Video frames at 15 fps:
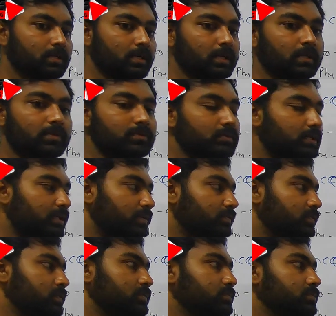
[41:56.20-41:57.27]
I do
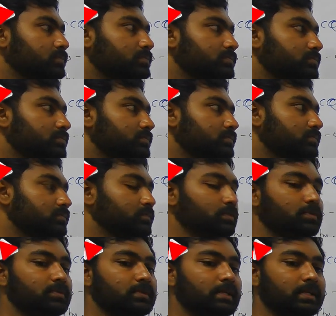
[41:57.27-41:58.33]
that one
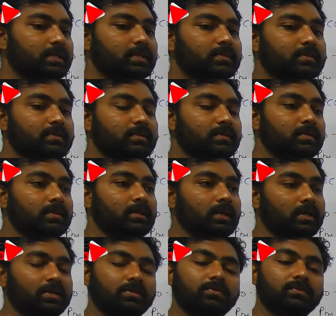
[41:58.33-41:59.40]
because that is
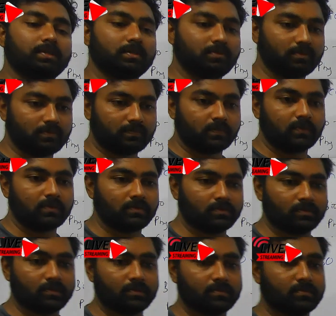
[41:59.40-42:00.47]
actually good for
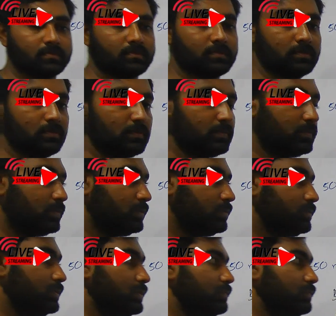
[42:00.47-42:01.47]
you, no? Good for you.